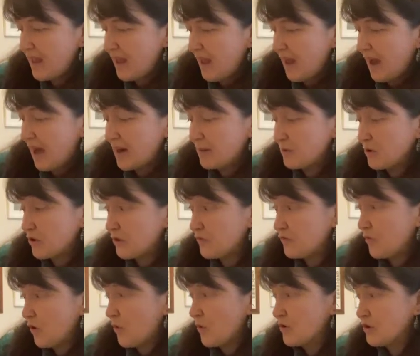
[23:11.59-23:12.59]
And I'm looking
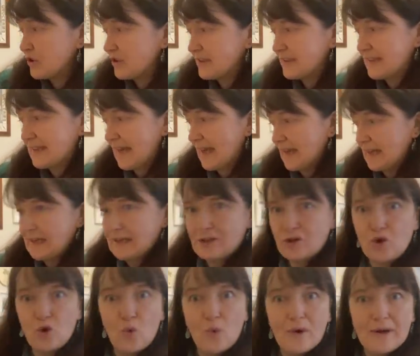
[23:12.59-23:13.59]
forward to getting it
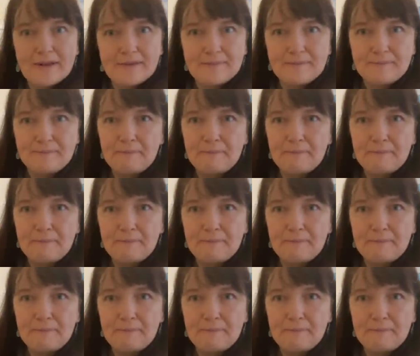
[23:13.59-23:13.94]
going.